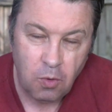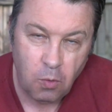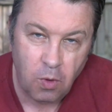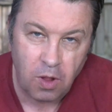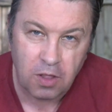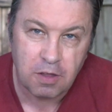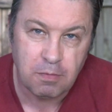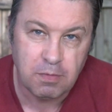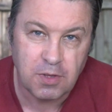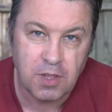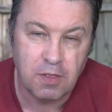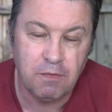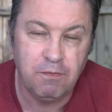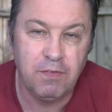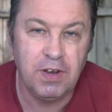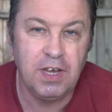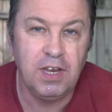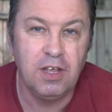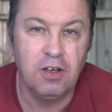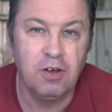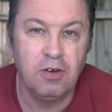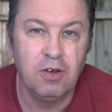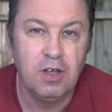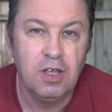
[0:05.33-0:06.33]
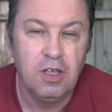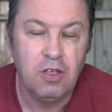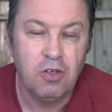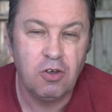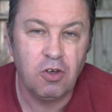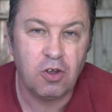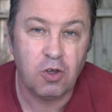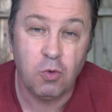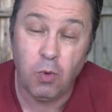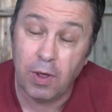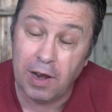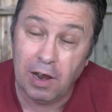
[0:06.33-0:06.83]
Welcome to the video.
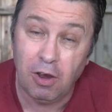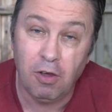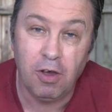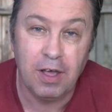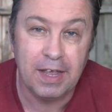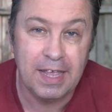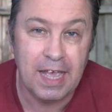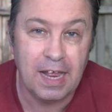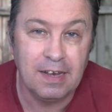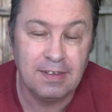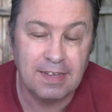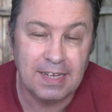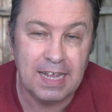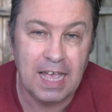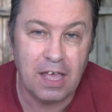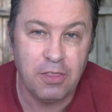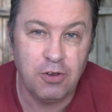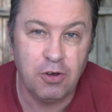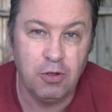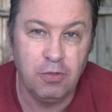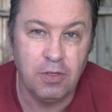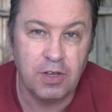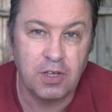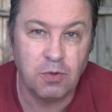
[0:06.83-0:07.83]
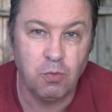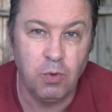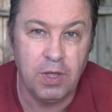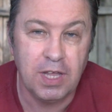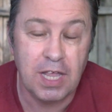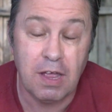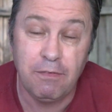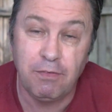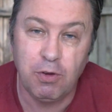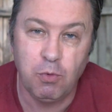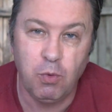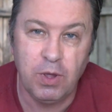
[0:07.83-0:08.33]
Got quite a lot again to get through this
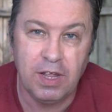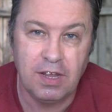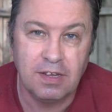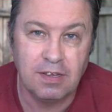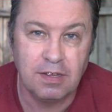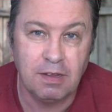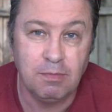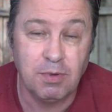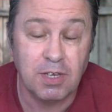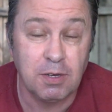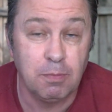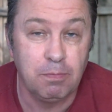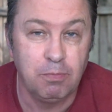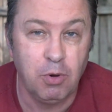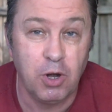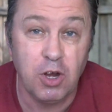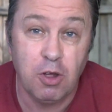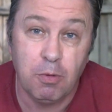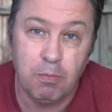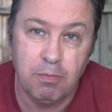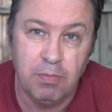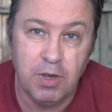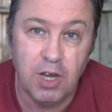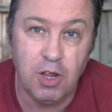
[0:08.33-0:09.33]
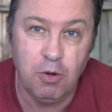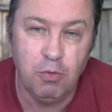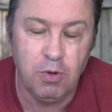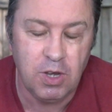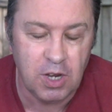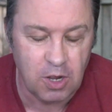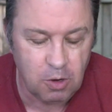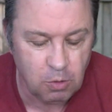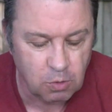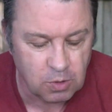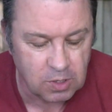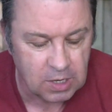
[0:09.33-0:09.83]
week. Every week seems to bring up new
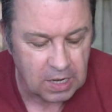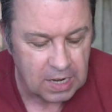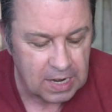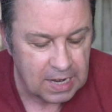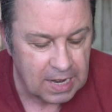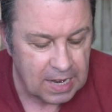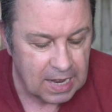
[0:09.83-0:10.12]
news.